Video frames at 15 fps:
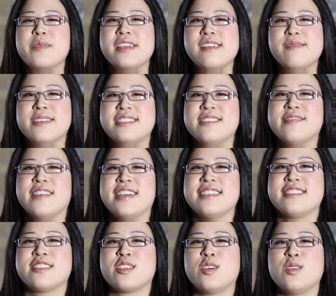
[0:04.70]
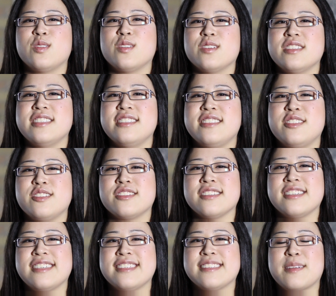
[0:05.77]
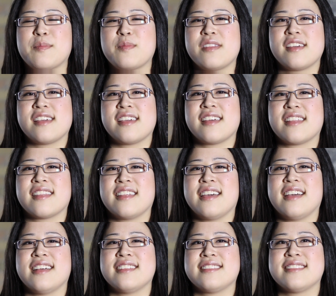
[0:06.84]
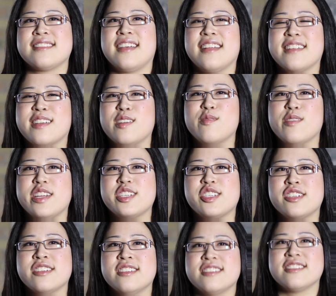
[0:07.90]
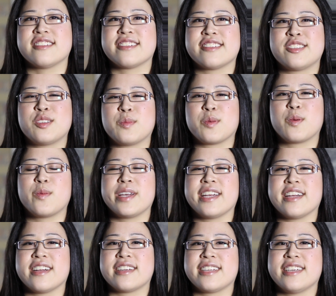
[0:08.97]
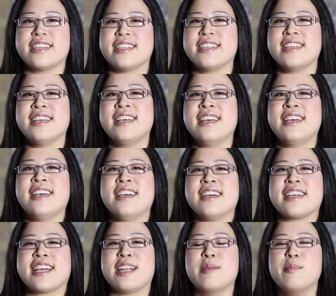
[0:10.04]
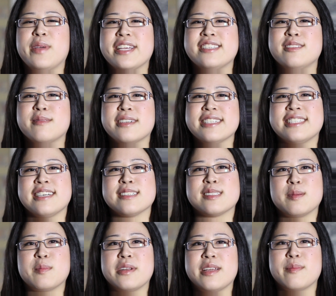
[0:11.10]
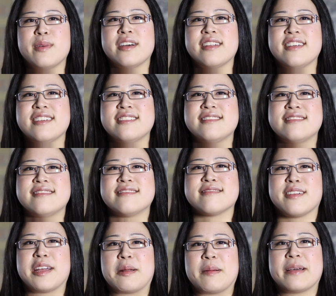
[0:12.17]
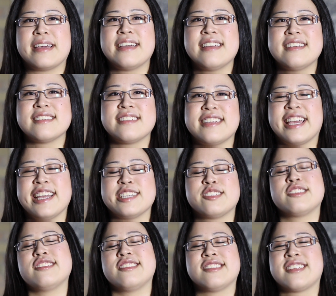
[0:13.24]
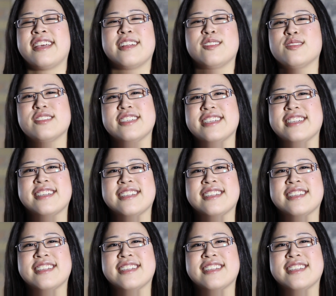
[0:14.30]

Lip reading: me, what defines cool is usually something that's unconventional or super weird and kind of makes you want to tell somebody about it right away. You just can't hold it